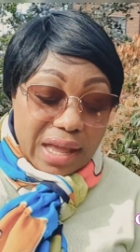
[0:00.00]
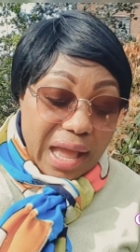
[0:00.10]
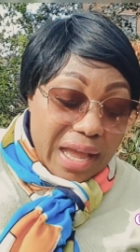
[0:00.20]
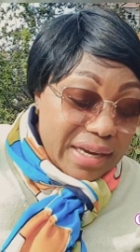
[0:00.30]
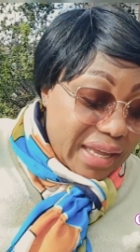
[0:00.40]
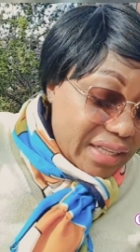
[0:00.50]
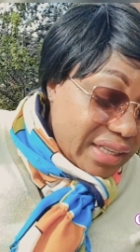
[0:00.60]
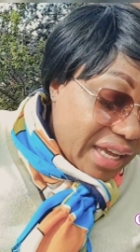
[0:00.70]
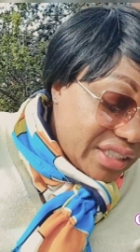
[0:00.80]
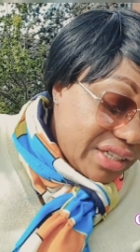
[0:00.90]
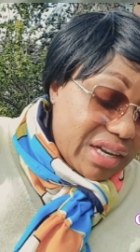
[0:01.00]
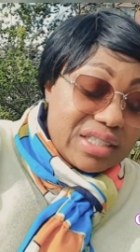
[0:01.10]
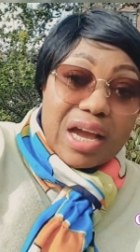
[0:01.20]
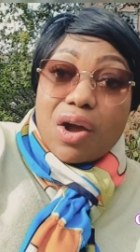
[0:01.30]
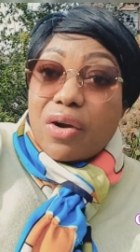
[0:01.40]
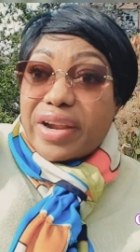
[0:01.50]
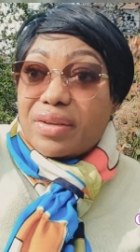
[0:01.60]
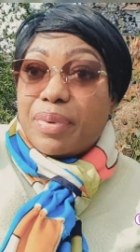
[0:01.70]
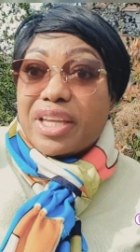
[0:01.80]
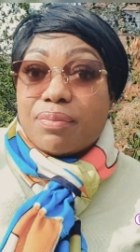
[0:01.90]
and 8 Nigerians are already
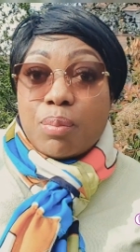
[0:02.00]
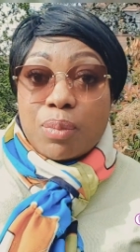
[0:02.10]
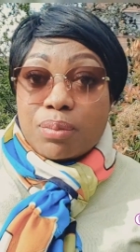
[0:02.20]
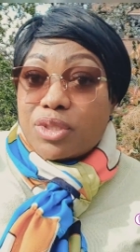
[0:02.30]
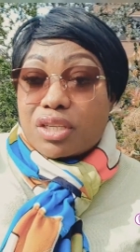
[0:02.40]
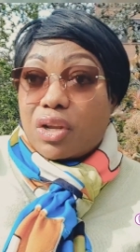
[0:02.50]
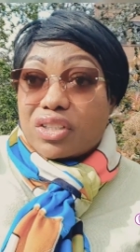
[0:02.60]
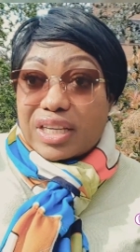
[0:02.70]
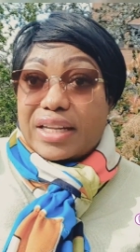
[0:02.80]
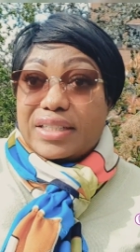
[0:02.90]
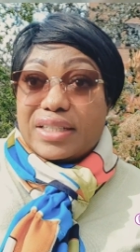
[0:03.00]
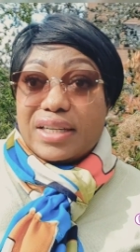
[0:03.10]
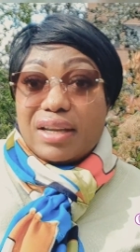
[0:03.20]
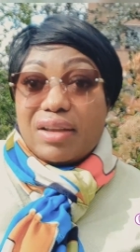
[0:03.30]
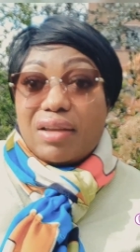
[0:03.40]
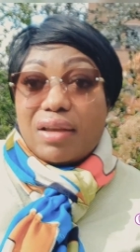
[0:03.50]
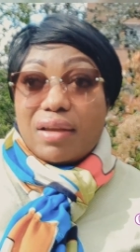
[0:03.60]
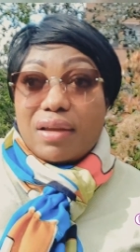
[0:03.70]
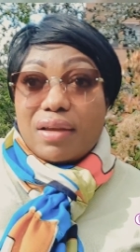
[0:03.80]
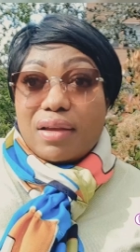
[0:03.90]
being slaughtered,
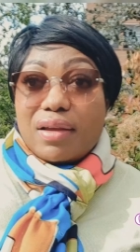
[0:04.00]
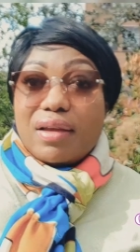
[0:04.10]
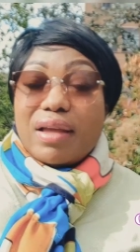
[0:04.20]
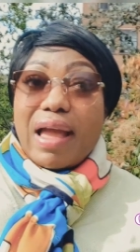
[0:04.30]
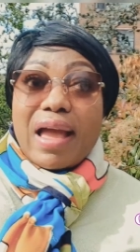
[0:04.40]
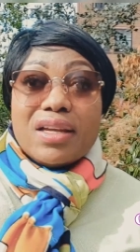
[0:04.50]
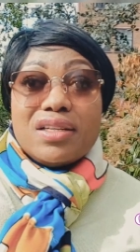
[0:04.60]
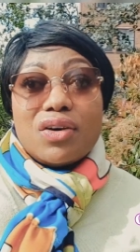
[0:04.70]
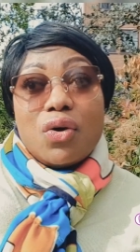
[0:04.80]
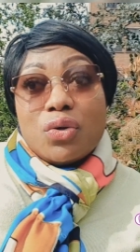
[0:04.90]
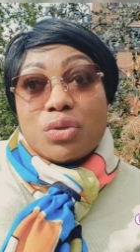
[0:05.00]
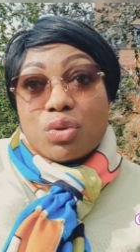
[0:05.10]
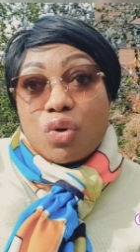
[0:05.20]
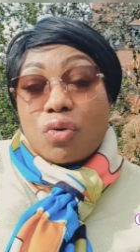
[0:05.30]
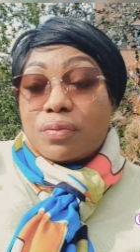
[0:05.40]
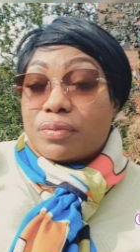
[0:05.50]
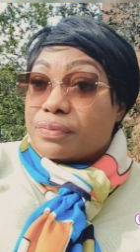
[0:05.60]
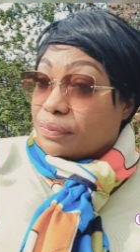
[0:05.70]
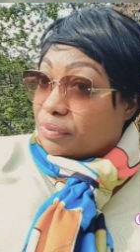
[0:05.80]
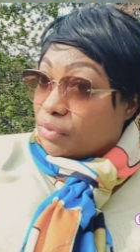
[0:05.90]
and also
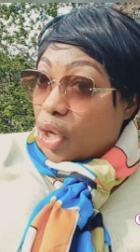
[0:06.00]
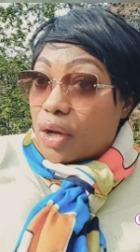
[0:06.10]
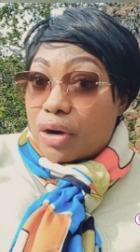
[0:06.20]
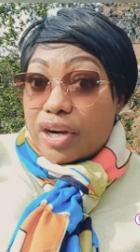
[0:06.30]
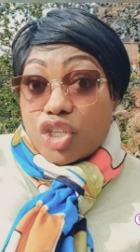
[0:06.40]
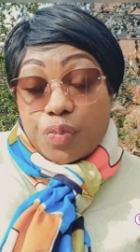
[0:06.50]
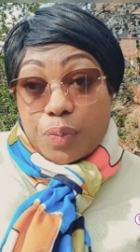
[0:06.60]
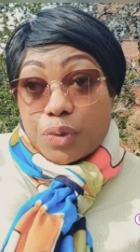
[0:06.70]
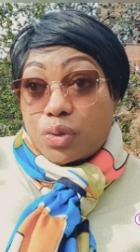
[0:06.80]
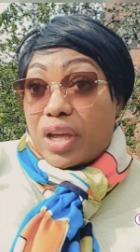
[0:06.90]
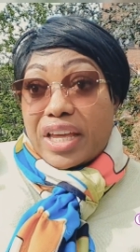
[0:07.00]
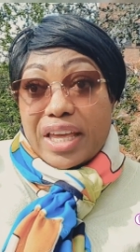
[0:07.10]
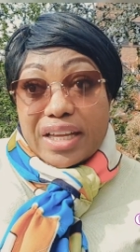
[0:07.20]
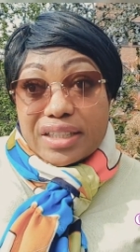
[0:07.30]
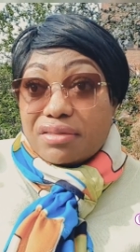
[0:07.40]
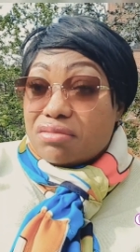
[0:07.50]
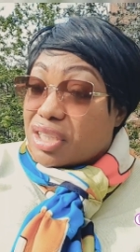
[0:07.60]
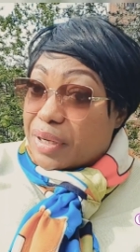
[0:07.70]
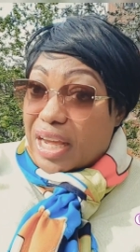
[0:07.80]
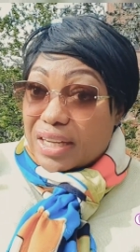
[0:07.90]
not encouraging people to engage in
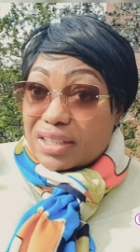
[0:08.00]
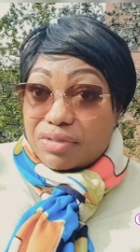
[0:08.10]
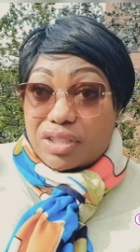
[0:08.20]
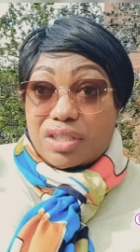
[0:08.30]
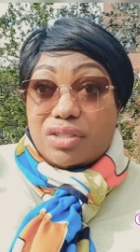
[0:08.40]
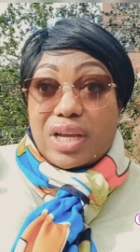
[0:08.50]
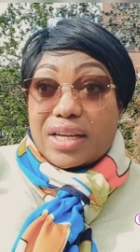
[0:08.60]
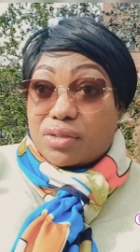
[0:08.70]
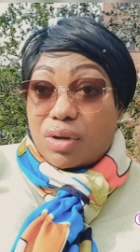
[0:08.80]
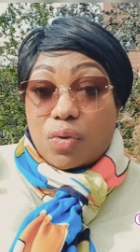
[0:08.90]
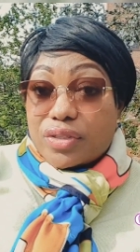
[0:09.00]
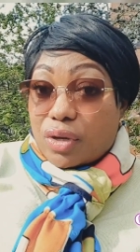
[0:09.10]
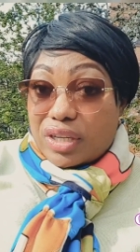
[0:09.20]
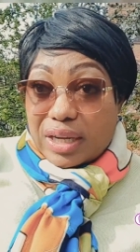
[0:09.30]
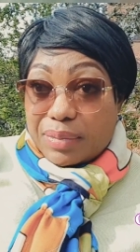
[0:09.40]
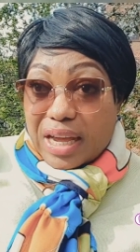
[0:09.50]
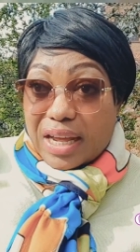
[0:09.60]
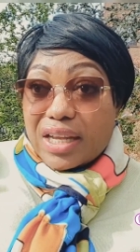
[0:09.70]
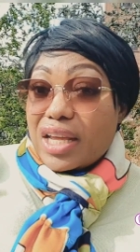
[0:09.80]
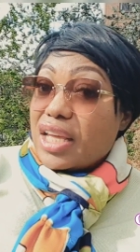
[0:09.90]
criminal activities? You guys know I always condemn
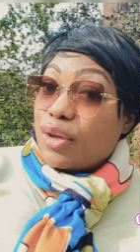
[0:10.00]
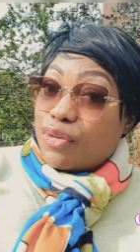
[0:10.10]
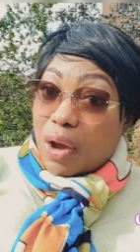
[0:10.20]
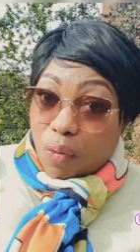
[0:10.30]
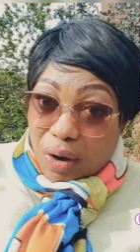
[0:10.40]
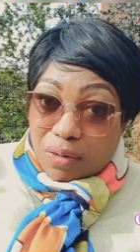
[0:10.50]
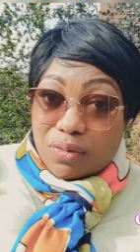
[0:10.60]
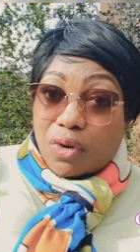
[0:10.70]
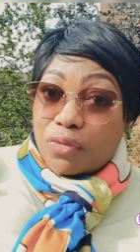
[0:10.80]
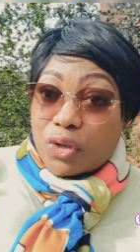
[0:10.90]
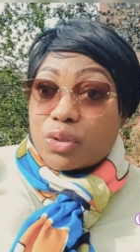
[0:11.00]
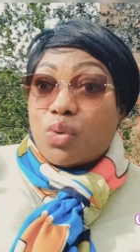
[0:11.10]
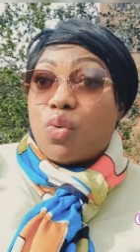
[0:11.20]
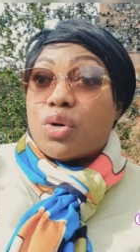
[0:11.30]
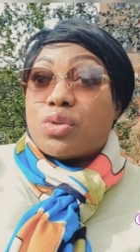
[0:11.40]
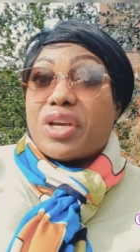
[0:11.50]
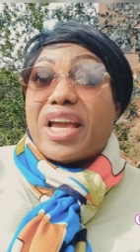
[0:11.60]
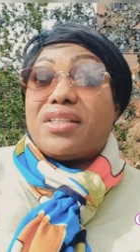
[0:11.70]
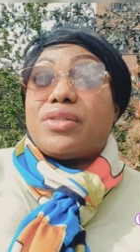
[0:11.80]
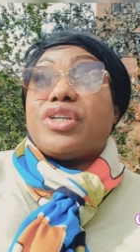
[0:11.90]
that. If you are one of those who wants to
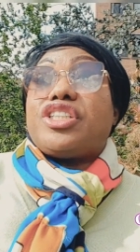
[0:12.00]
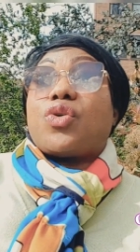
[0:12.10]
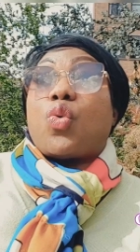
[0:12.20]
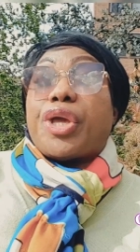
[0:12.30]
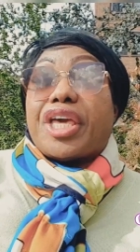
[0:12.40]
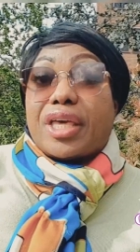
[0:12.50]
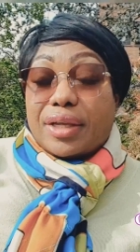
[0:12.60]
get rich quick,